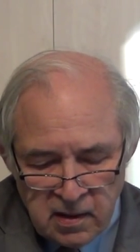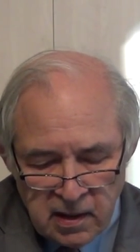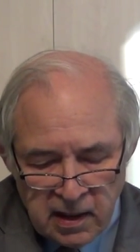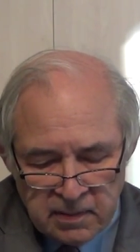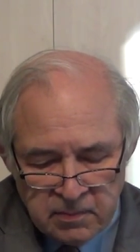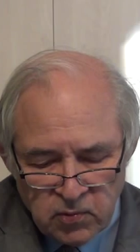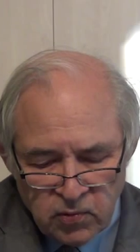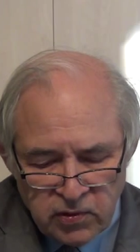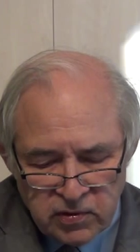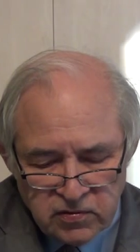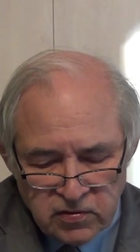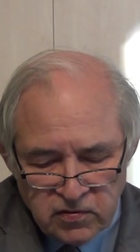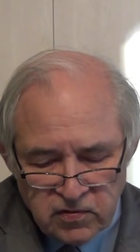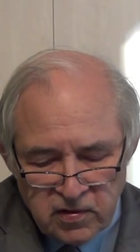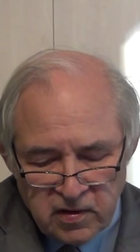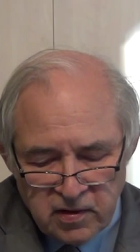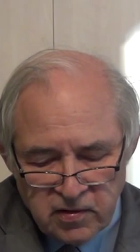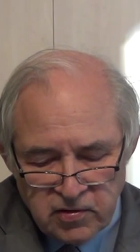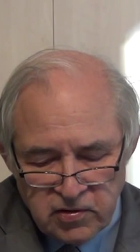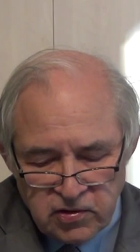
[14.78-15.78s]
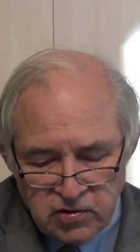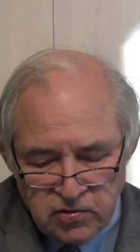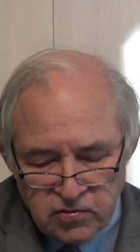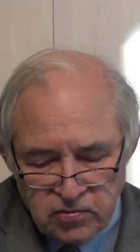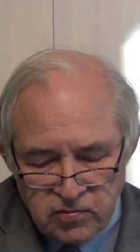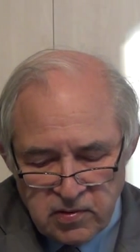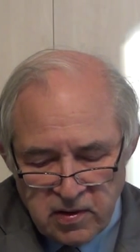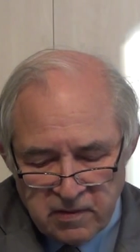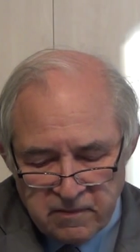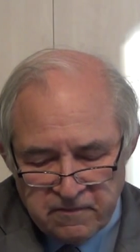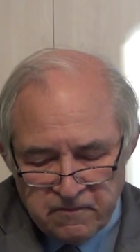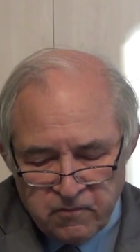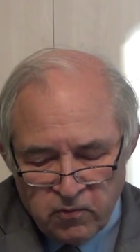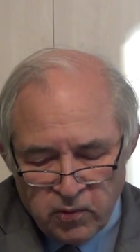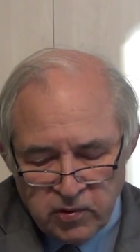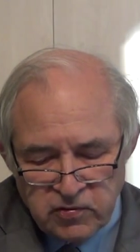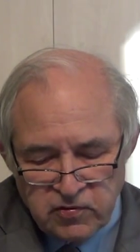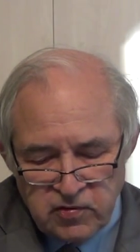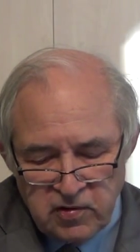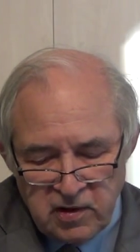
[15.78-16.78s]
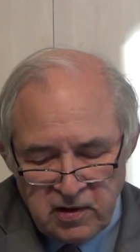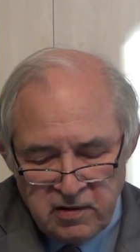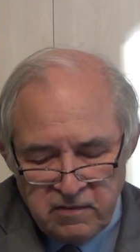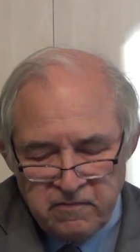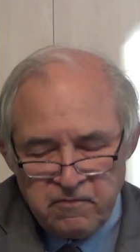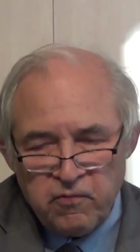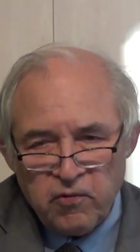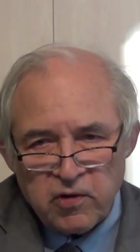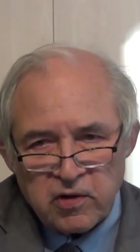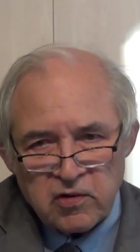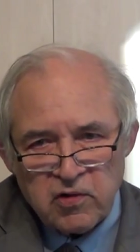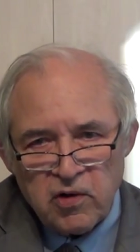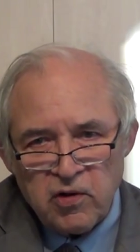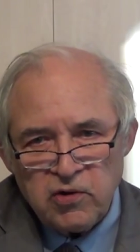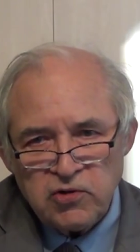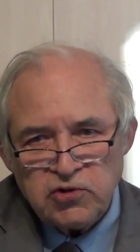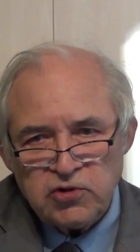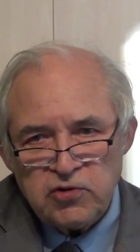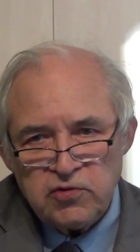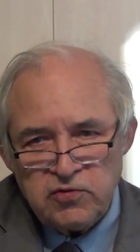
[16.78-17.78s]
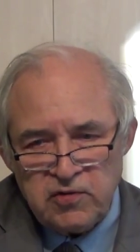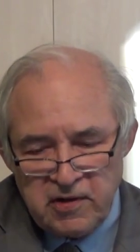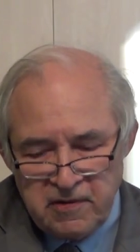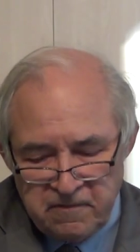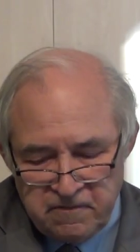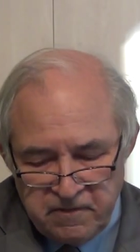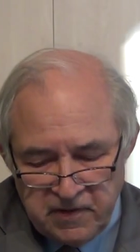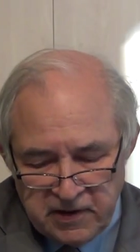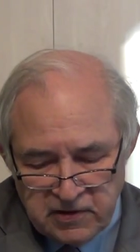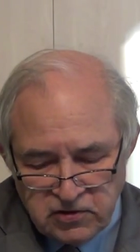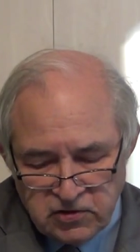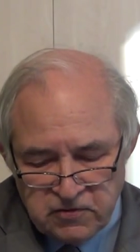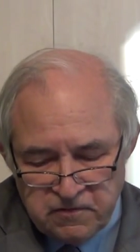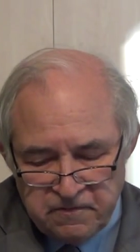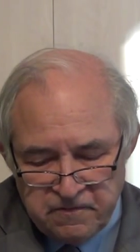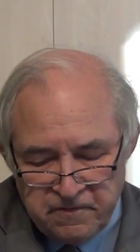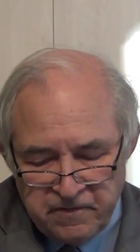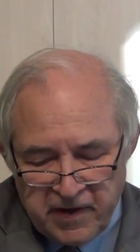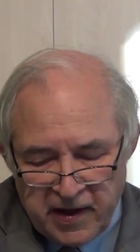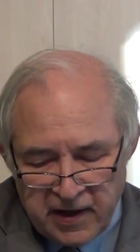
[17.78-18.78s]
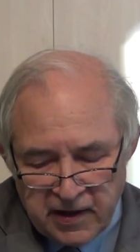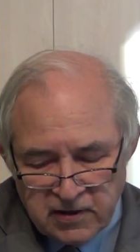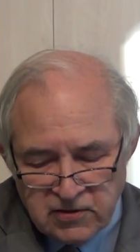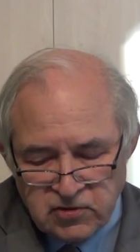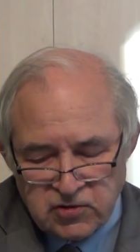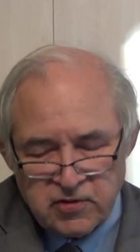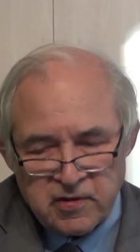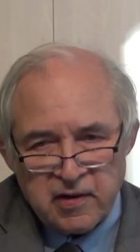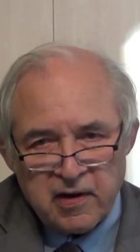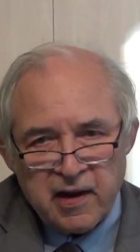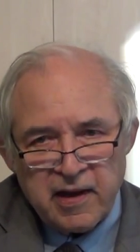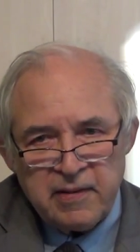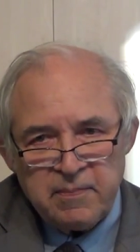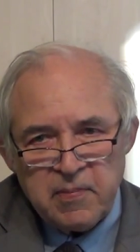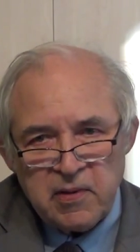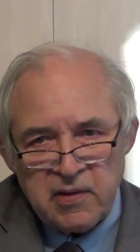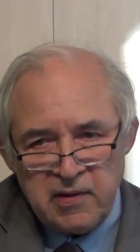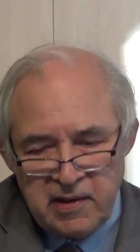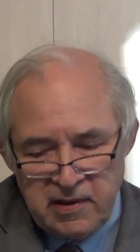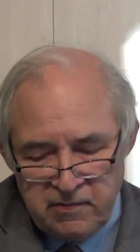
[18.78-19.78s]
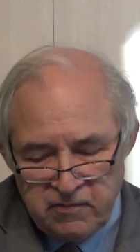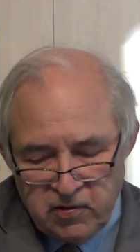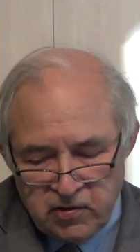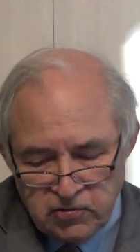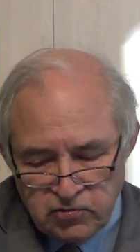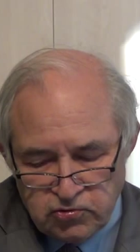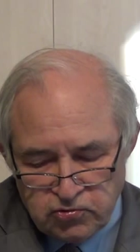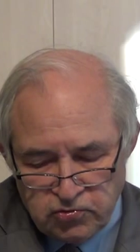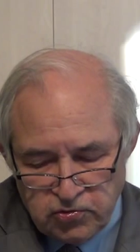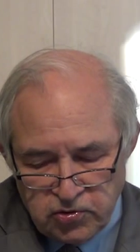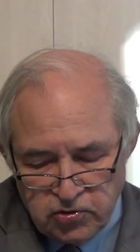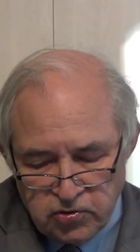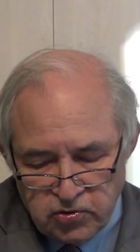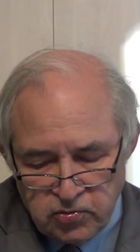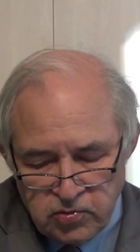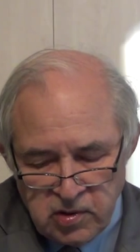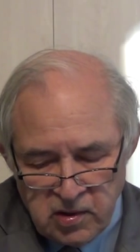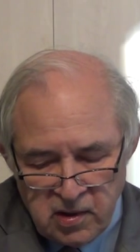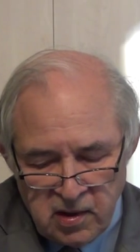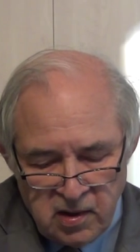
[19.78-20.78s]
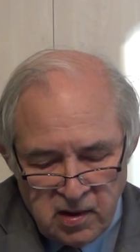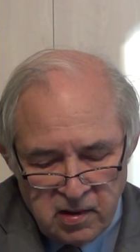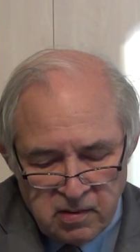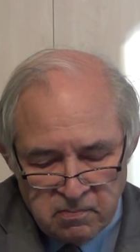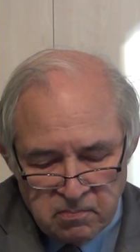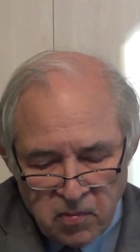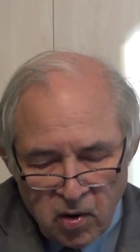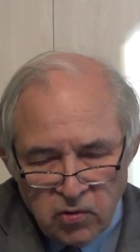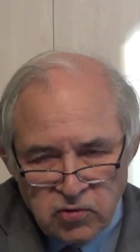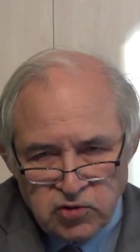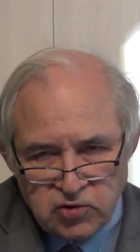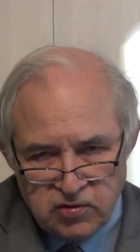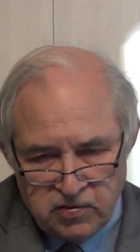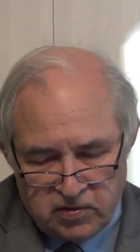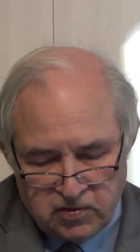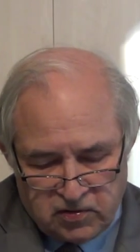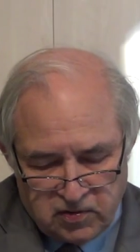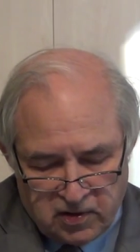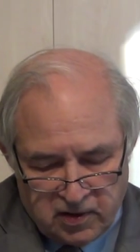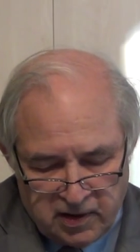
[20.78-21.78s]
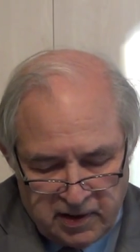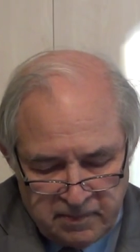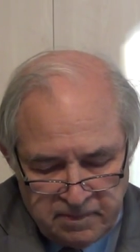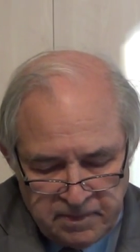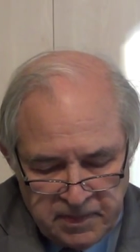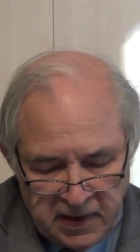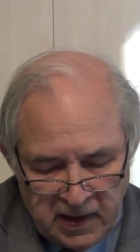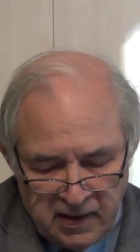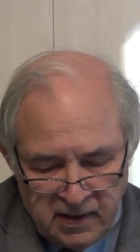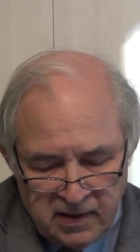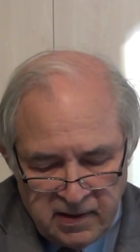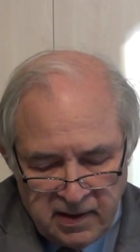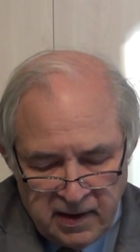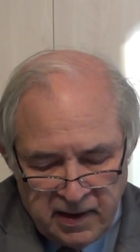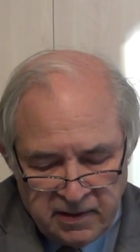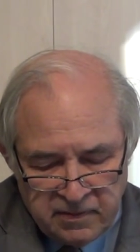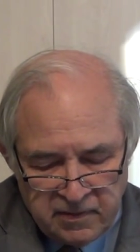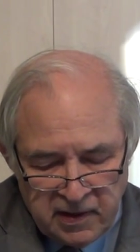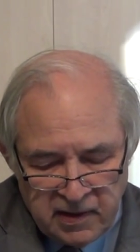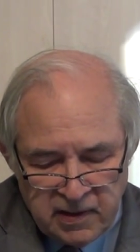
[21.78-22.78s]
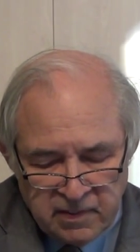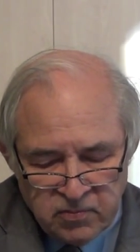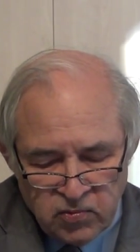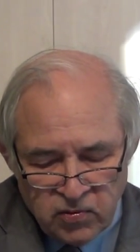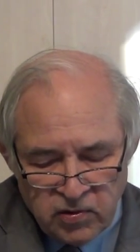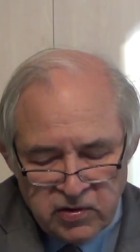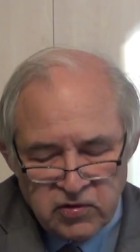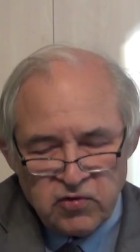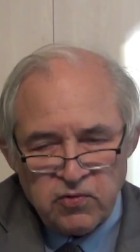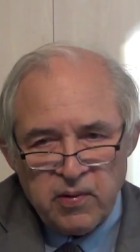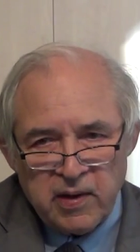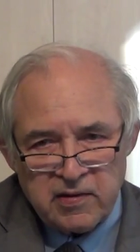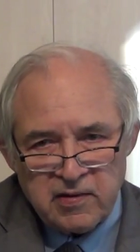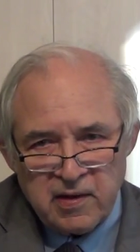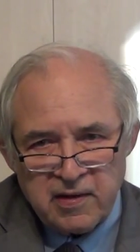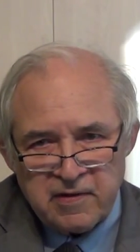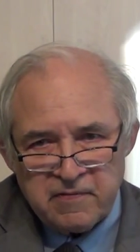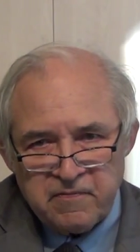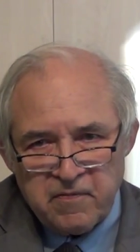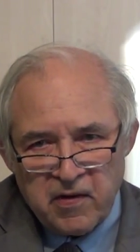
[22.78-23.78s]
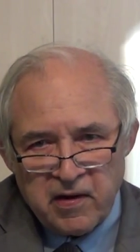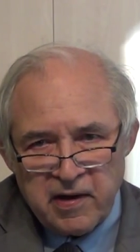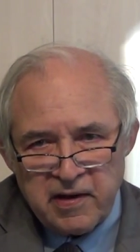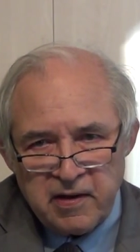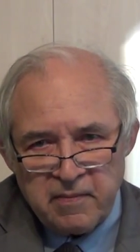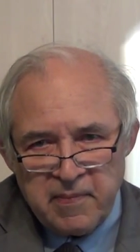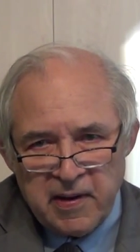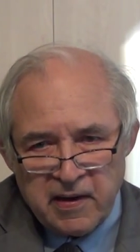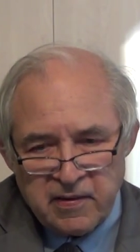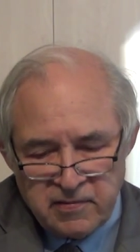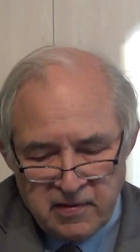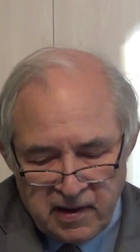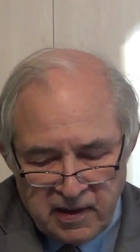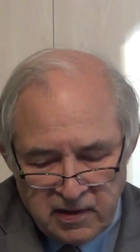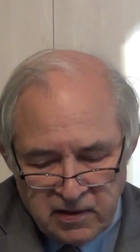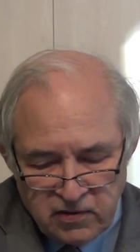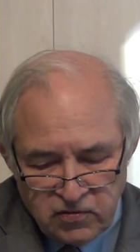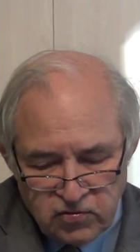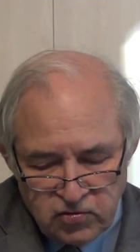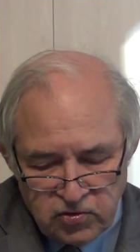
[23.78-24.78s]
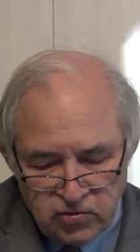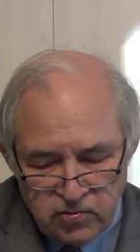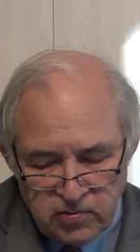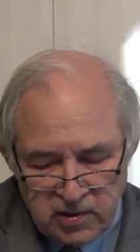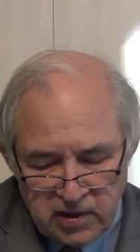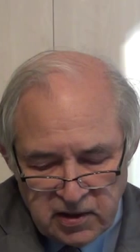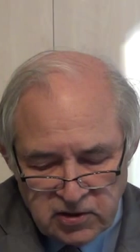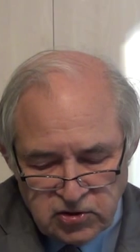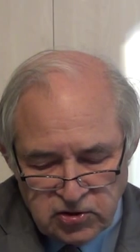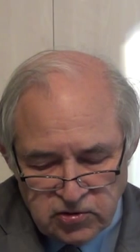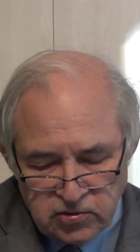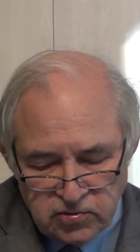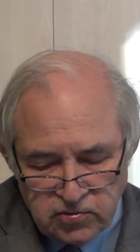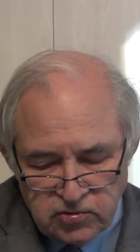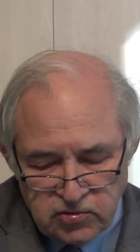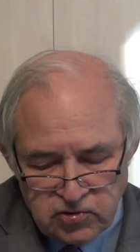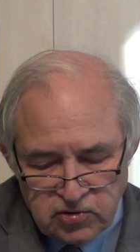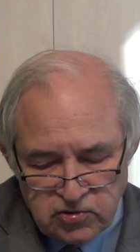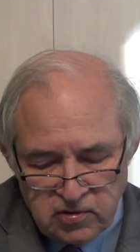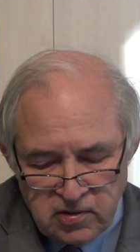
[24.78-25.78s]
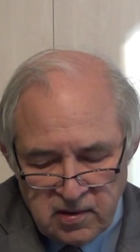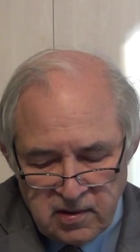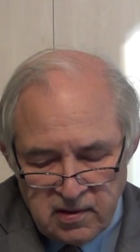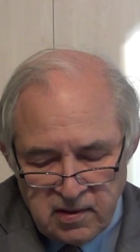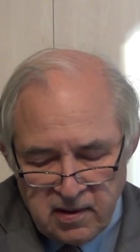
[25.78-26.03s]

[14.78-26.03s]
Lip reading: I'm going to tell you 14 foreclosure defense facts that I believe are true most of the time, and then I'm going to identify about 82 issues